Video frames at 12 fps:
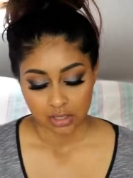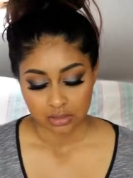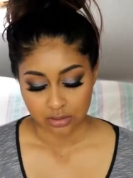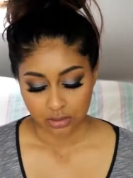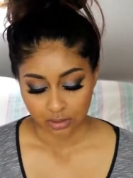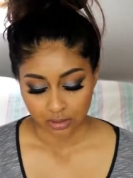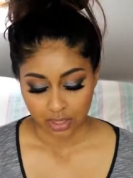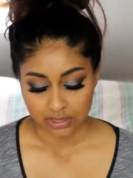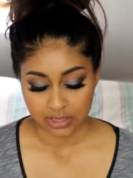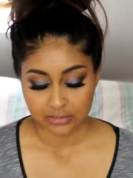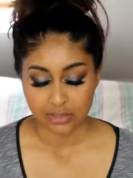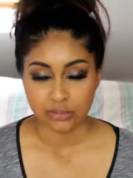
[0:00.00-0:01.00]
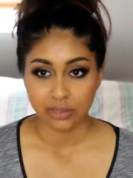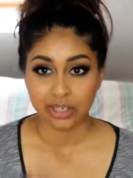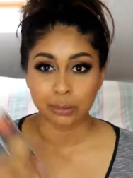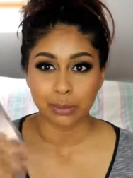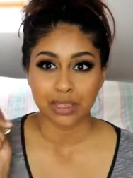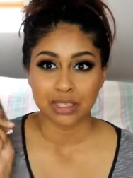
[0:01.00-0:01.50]
So I definitely
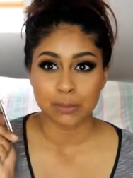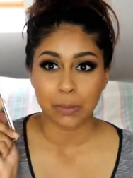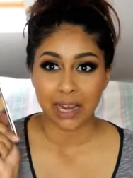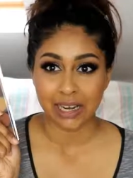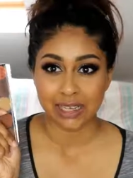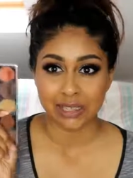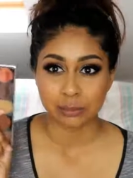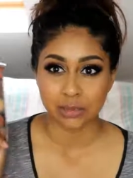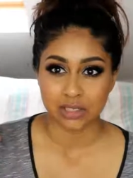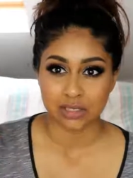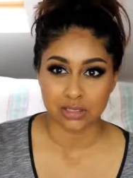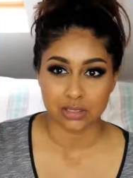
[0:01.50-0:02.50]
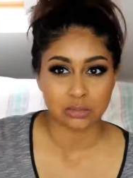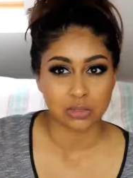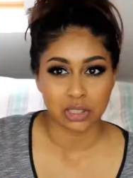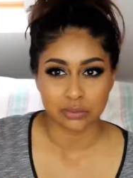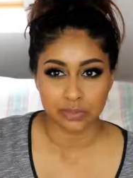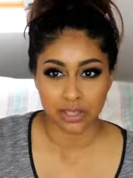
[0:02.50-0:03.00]
recommend this palette because it's
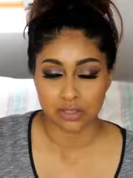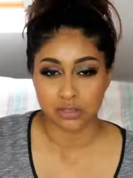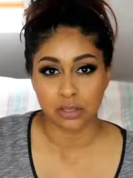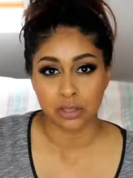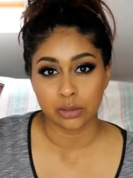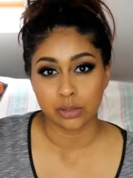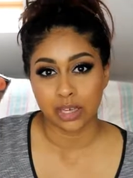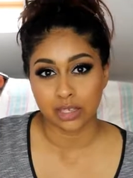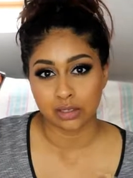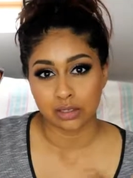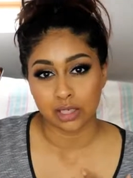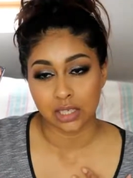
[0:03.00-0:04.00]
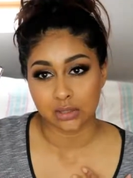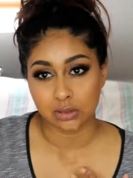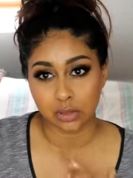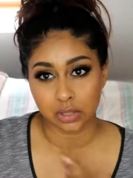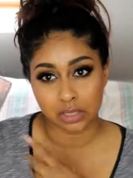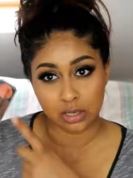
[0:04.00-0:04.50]
really versatile and it's
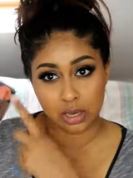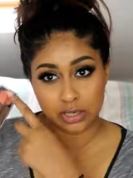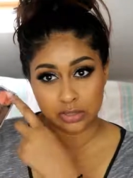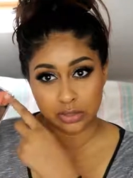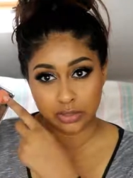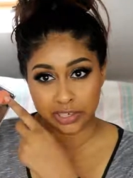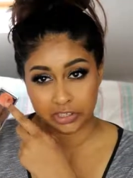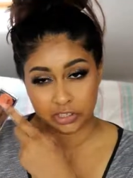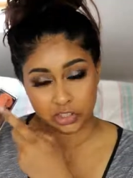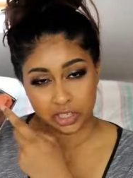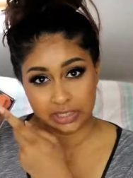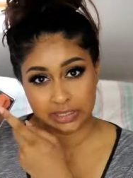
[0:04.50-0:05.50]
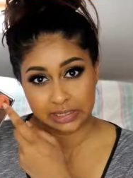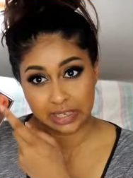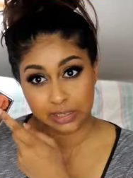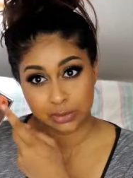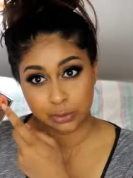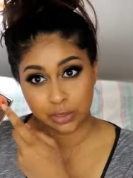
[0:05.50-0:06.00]
got a nice corrector shade in there
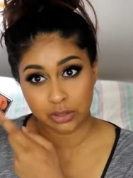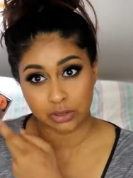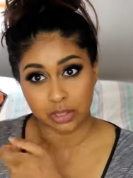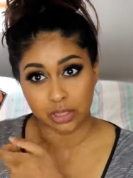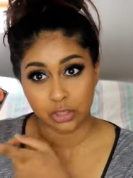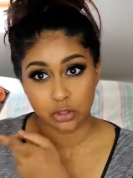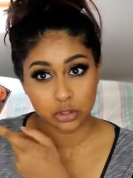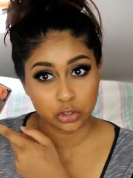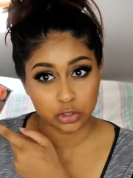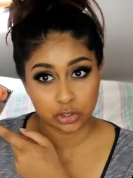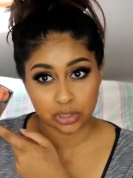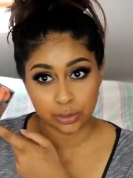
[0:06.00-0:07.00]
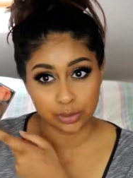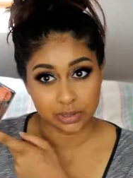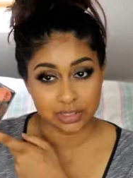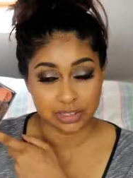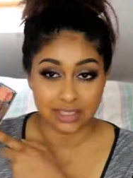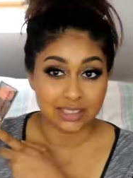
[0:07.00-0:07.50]
as well. You could use that
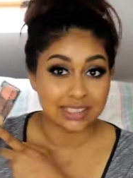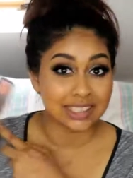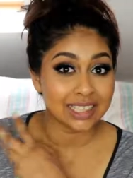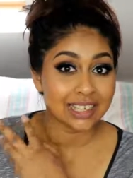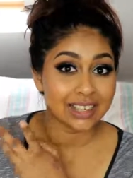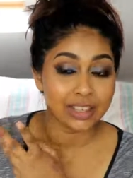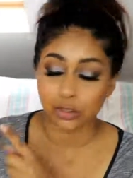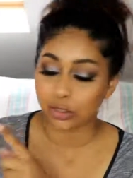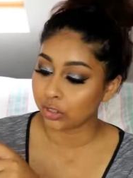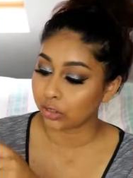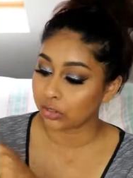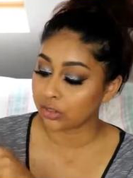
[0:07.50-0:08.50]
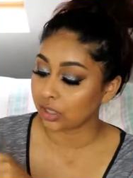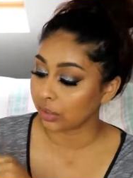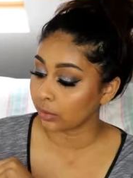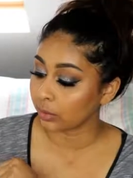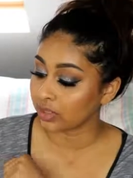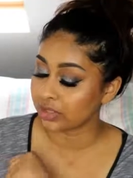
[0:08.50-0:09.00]
one as a concealer, you can use the
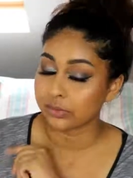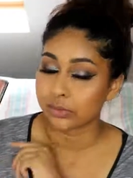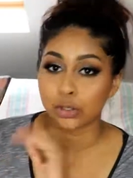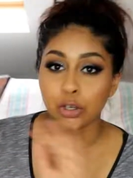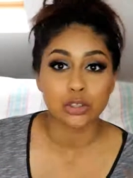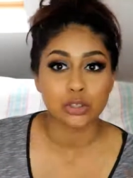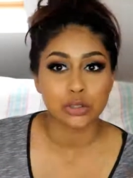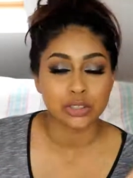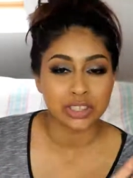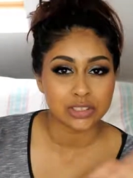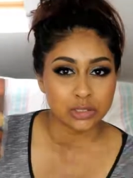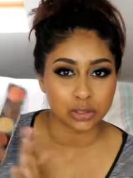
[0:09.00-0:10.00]
other ones for contouring.